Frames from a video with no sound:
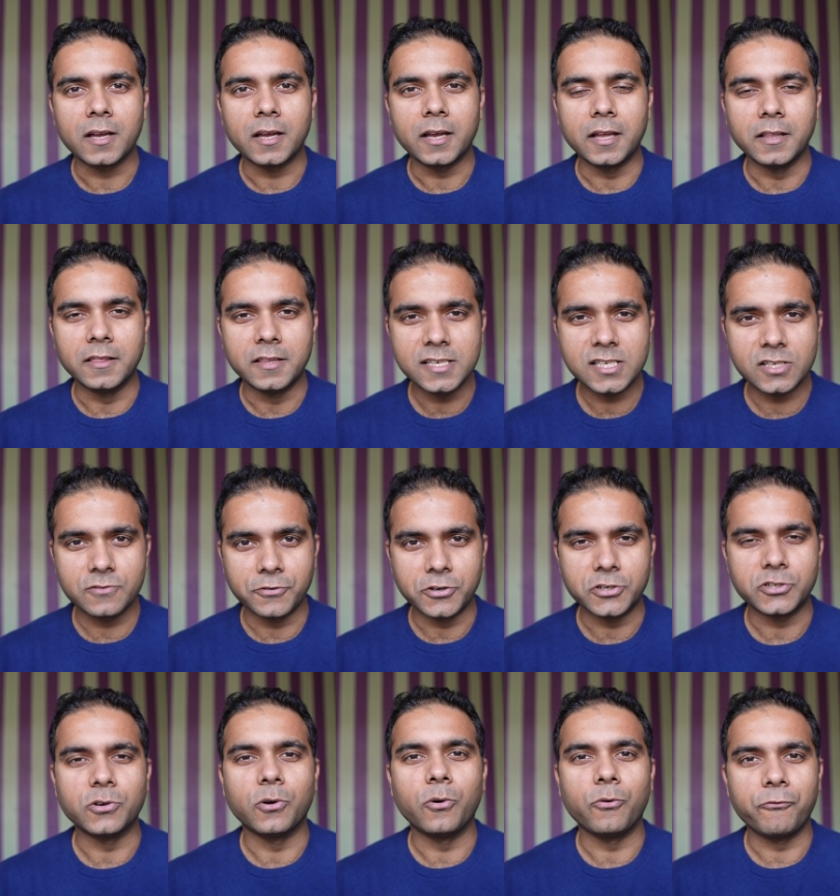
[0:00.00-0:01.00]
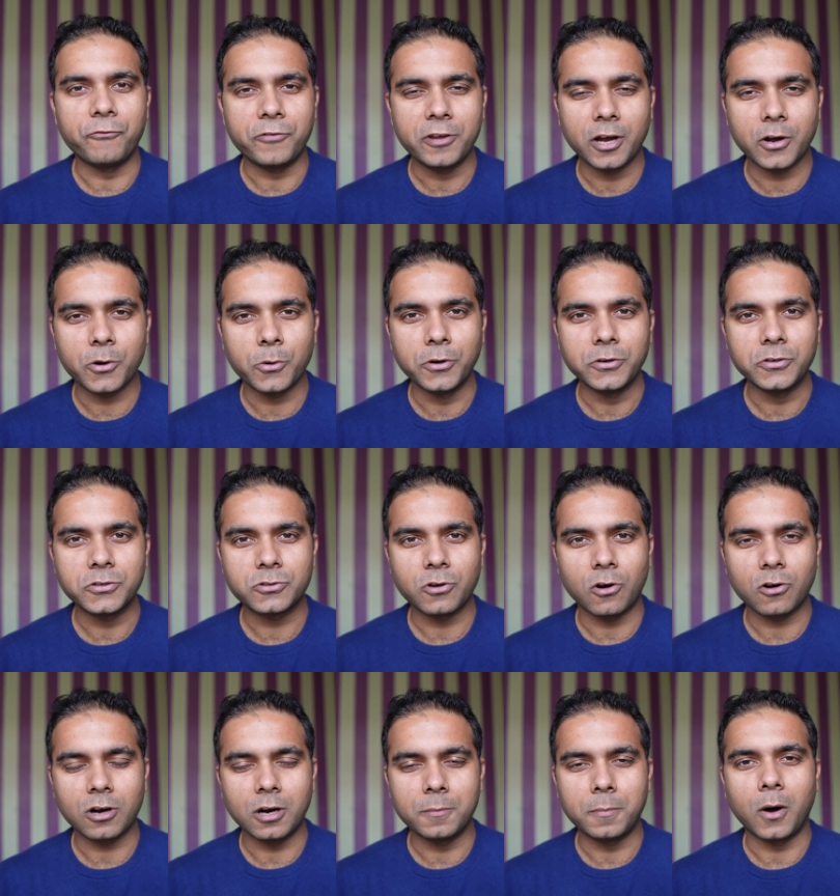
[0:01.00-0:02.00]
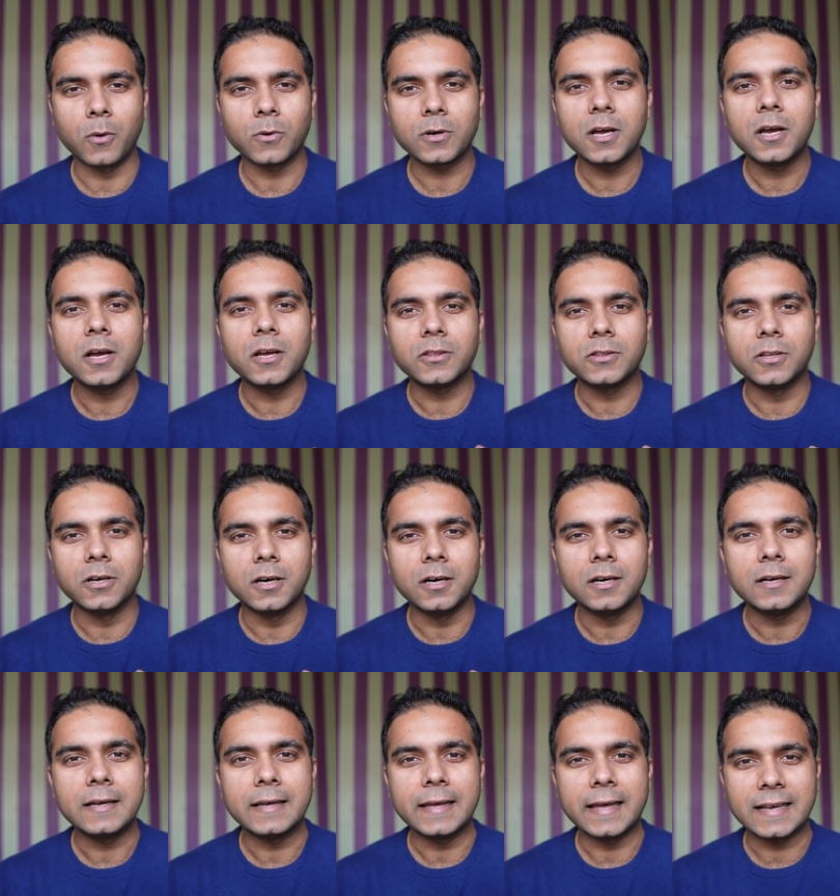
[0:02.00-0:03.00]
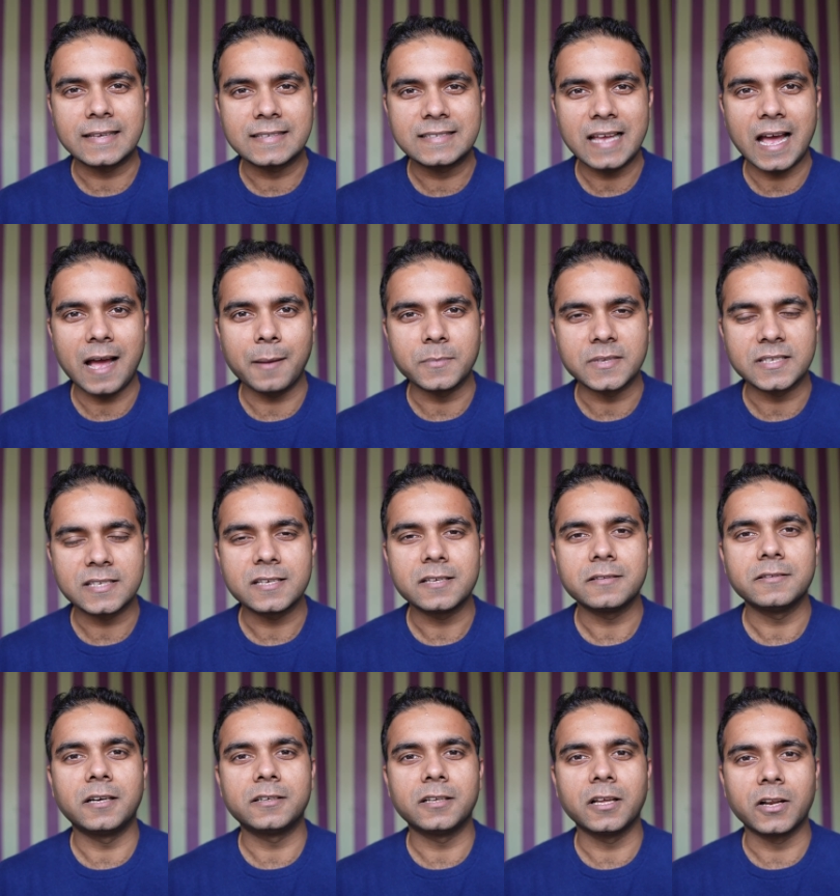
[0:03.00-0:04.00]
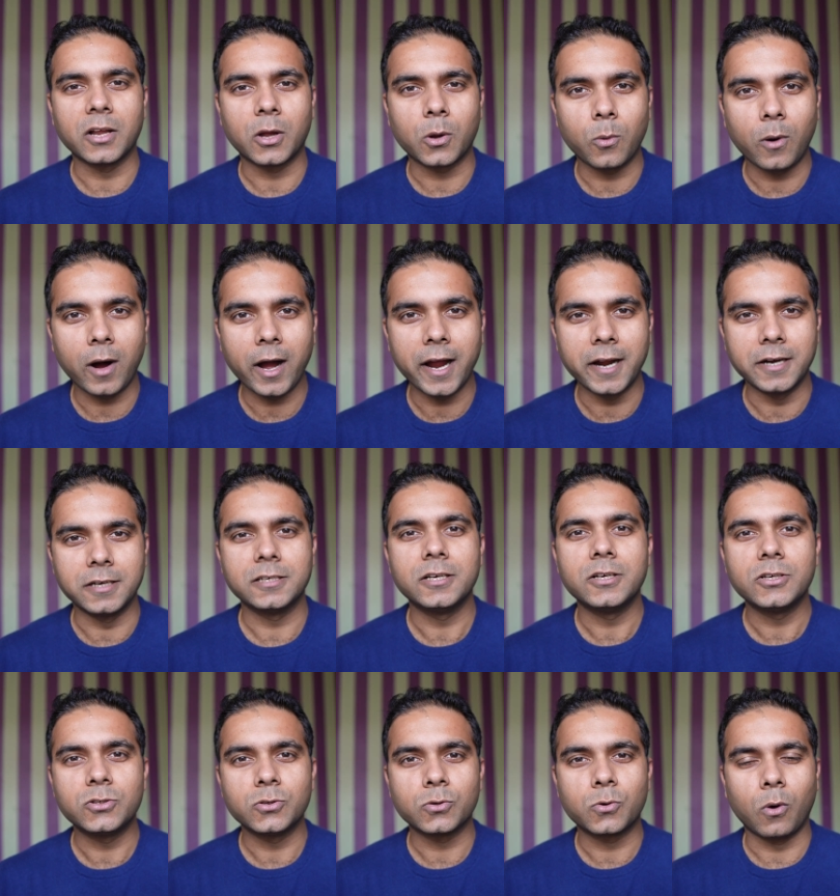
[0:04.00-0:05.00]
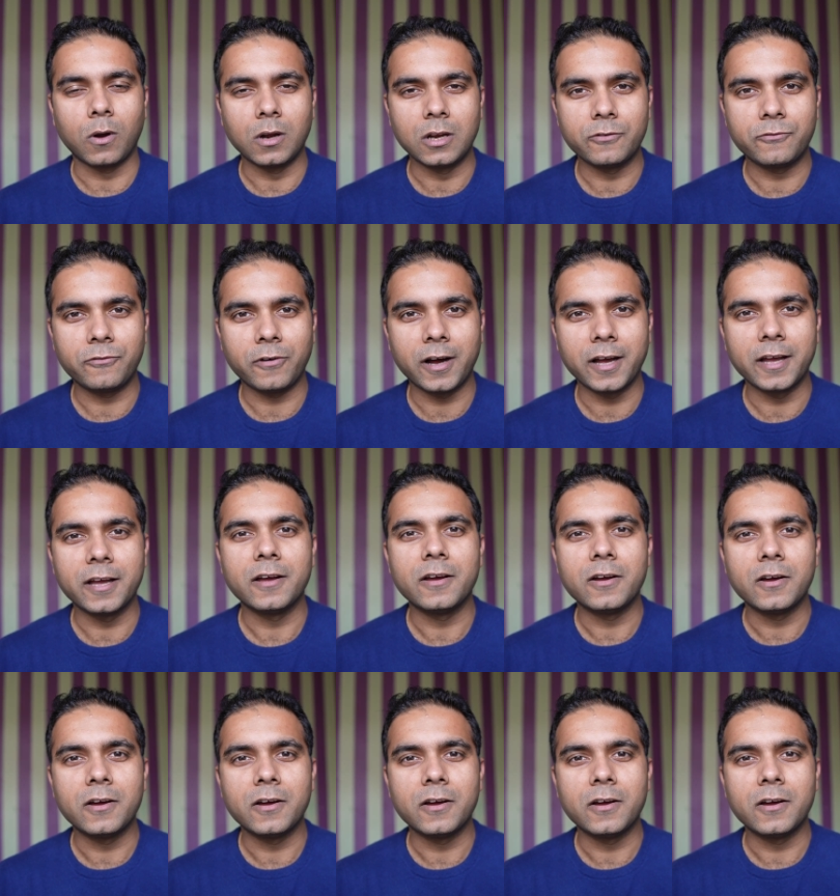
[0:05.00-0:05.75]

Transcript: In this video, we are going to talk about the exams that are required to qualify